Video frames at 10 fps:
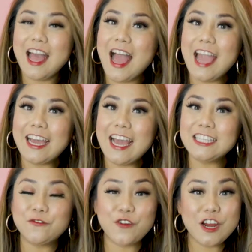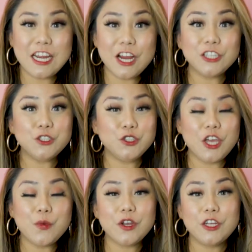Hi guys, Vern here, and
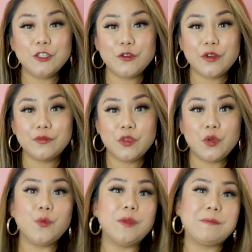today we're going to do a review with